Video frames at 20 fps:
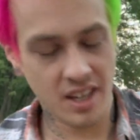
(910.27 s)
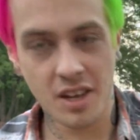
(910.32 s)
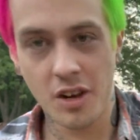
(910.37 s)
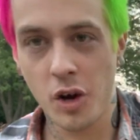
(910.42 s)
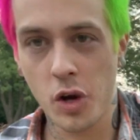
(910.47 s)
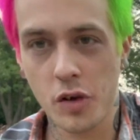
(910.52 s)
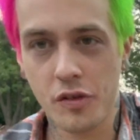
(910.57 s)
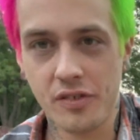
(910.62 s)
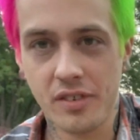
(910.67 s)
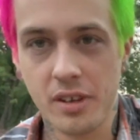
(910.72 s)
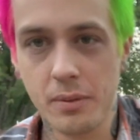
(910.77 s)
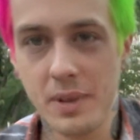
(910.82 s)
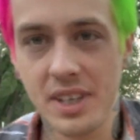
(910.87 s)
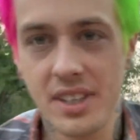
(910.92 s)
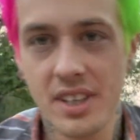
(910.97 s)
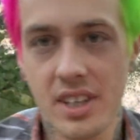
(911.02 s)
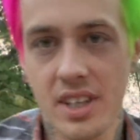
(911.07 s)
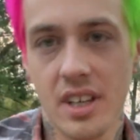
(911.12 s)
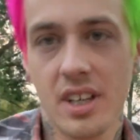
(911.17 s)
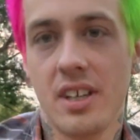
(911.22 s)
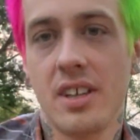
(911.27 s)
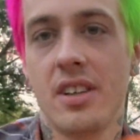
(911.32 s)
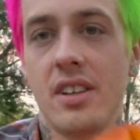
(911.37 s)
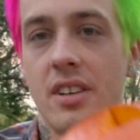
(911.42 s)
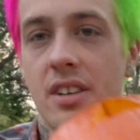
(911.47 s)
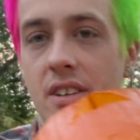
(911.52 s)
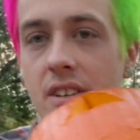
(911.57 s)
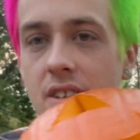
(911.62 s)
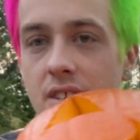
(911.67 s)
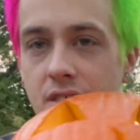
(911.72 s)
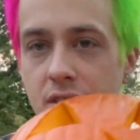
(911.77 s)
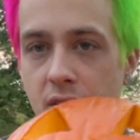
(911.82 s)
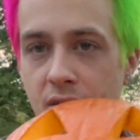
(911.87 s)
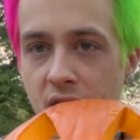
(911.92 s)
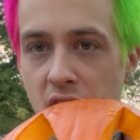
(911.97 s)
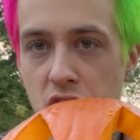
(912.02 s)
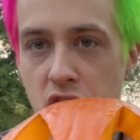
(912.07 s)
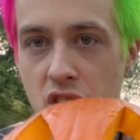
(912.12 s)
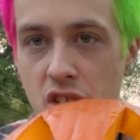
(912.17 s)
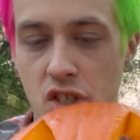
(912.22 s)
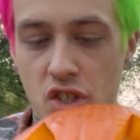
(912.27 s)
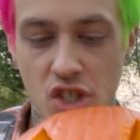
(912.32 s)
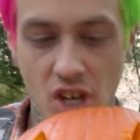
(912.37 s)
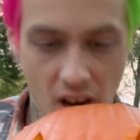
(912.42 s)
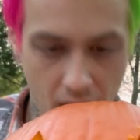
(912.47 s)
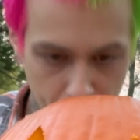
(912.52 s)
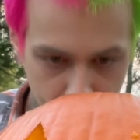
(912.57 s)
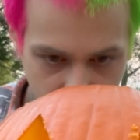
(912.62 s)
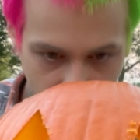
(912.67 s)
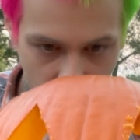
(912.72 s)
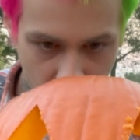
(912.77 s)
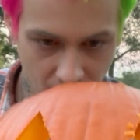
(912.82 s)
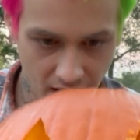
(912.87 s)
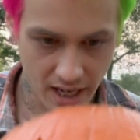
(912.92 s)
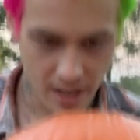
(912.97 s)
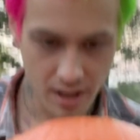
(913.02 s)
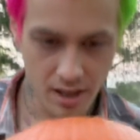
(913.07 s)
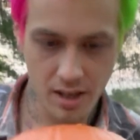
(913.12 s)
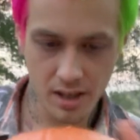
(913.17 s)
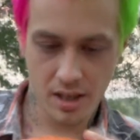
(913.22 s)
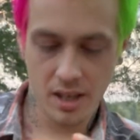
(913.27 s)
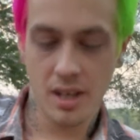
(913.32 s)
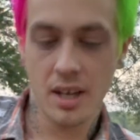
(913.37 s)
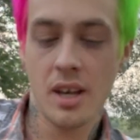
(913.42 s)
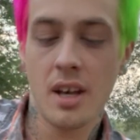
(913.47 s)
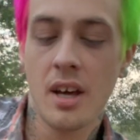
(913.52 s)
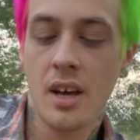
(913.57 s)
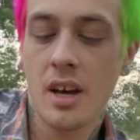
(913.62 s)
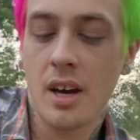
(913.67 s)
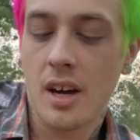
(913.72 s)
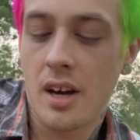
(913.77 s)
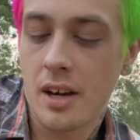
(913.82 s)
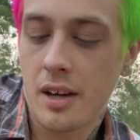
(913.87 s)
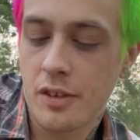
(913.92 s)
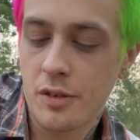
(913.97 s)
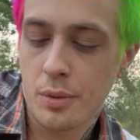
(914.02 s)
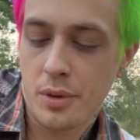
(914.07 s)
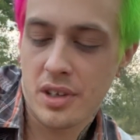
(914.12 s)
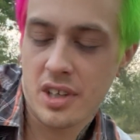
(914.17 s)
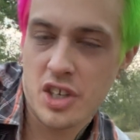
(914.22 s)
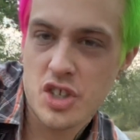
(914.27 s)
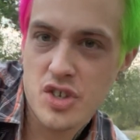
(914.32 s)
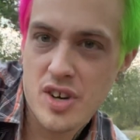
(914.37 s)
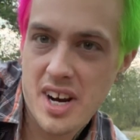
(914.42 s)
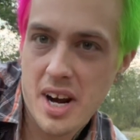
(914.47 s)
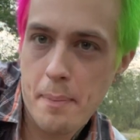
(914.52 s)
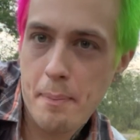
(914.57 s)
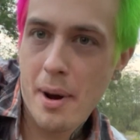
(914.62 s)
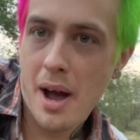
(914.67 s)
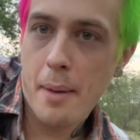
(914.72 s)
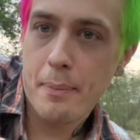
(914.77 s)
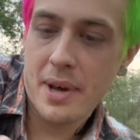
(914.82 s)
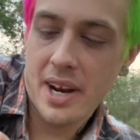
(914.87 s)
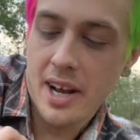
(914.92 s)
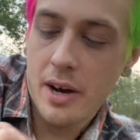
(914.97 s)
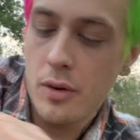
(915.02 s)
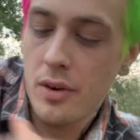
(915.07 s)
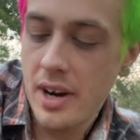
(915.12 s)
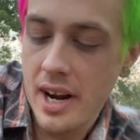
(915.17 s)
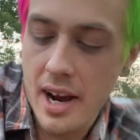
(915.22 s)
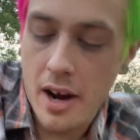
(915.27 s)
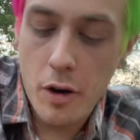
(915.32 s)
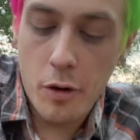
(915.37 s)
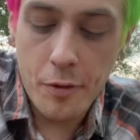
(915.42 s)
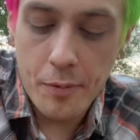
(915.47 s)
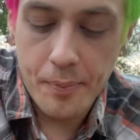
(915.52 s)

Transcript: Hopefully we did a sufficient job cutting, because we're gonna try to pop it out now.